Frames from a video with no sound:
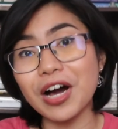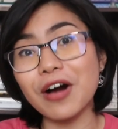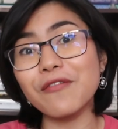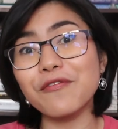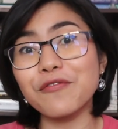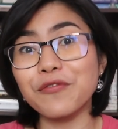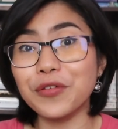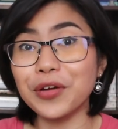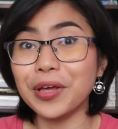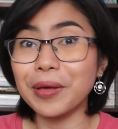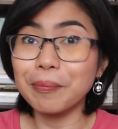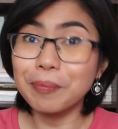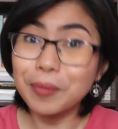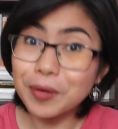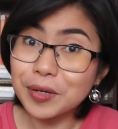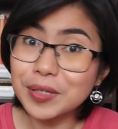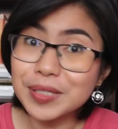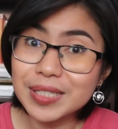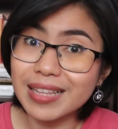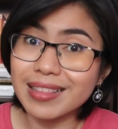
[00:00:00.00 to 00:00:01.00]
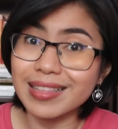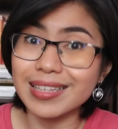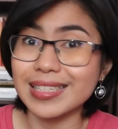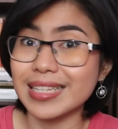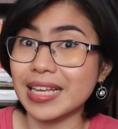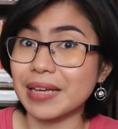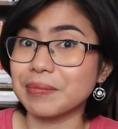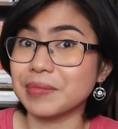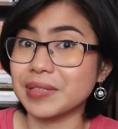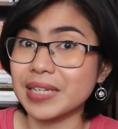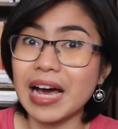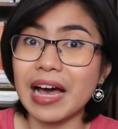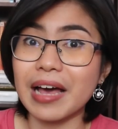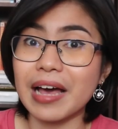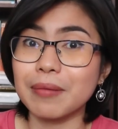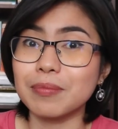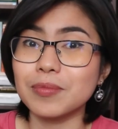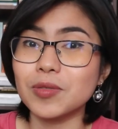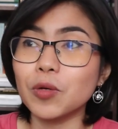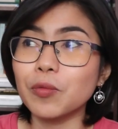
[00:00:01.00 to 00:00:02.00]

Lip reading: out free books at the same time.